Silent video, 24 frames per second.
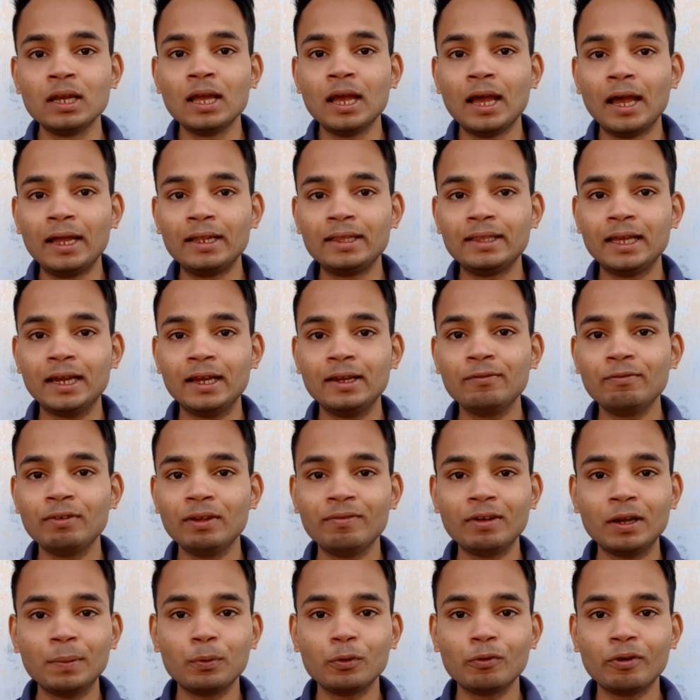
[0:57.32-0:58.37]
and there we
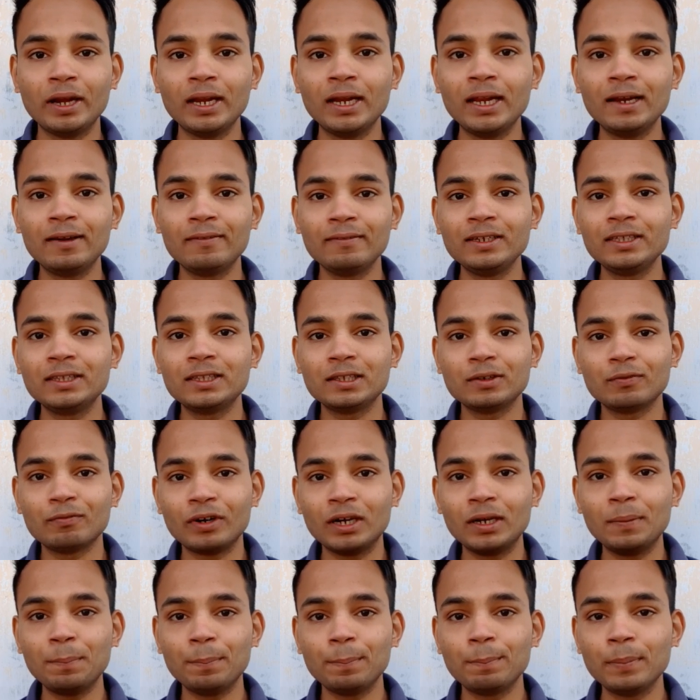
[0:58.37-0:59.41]
were provided with
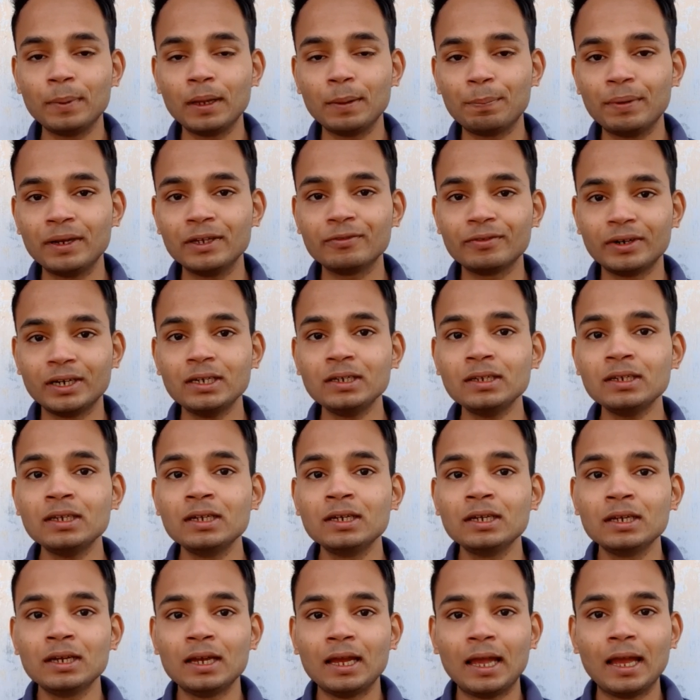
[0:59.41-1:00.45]
one paper 1
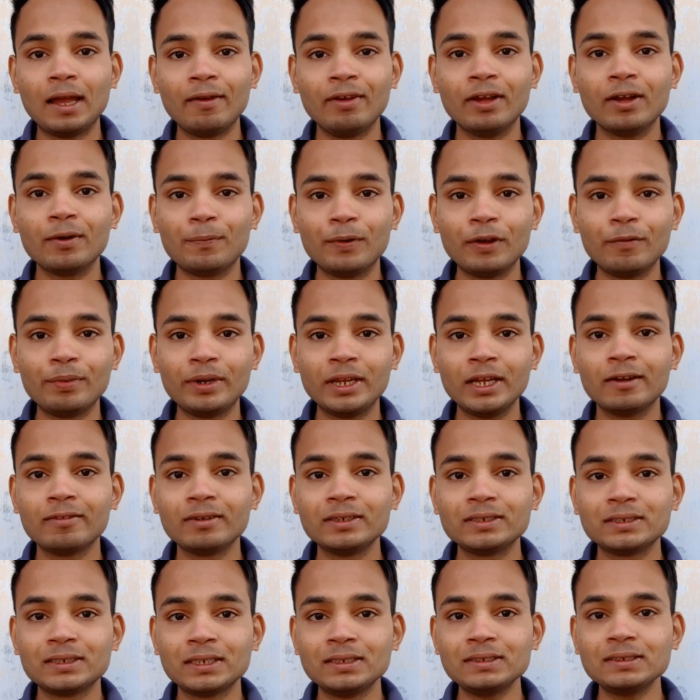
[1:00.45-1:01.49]
having 50
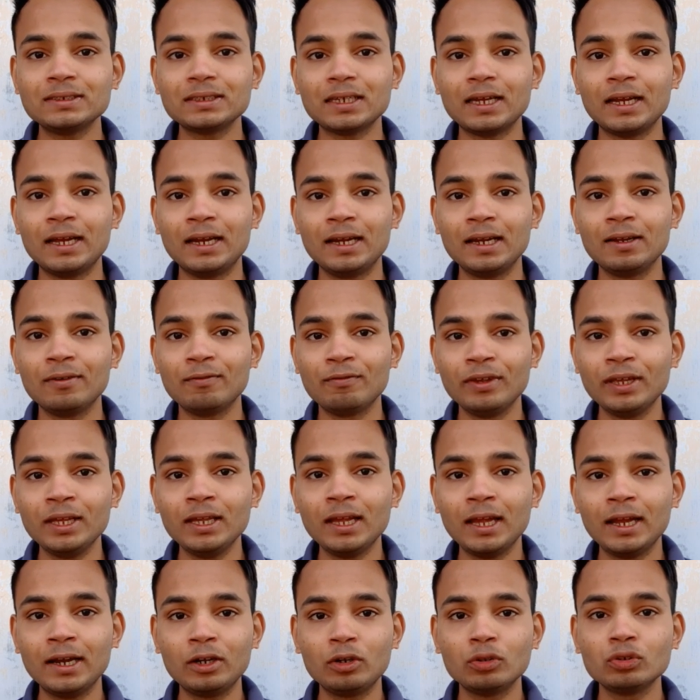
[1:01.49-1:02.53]
questions, and we
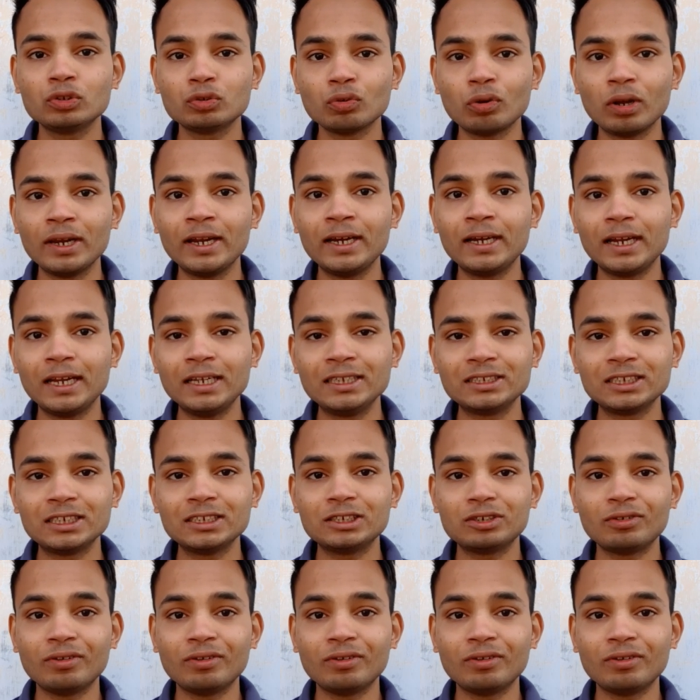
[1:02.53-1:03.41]
had to solve it in just